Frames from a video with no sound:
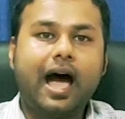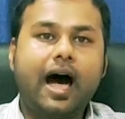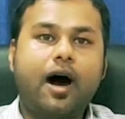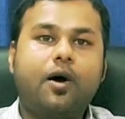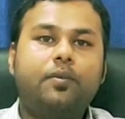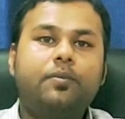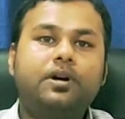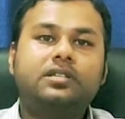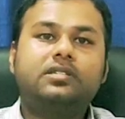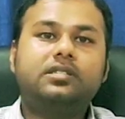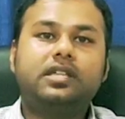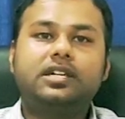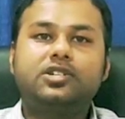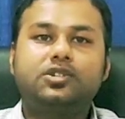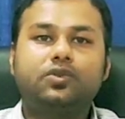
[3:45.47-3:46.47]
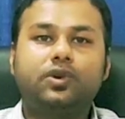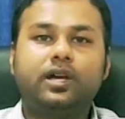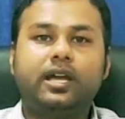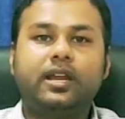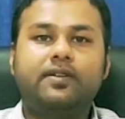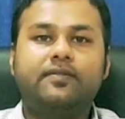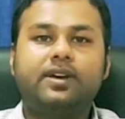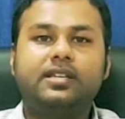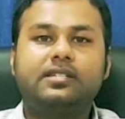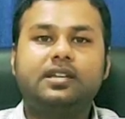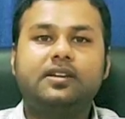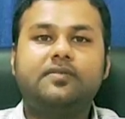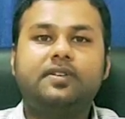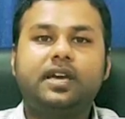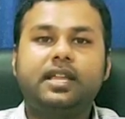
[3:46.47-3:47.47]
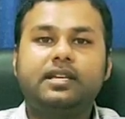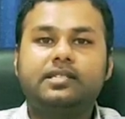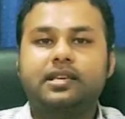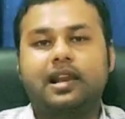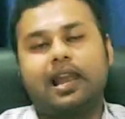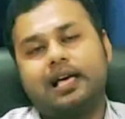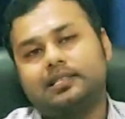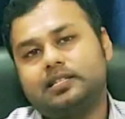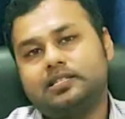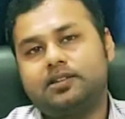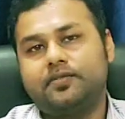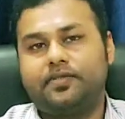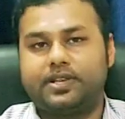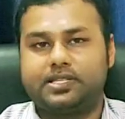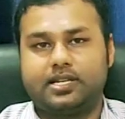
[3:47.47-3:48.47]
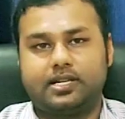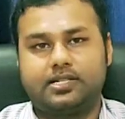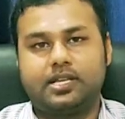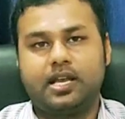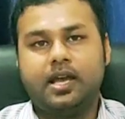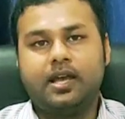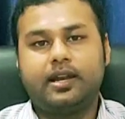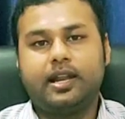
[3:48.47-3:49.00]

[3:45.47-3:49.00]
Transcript: how much they should invest in various classes of assets.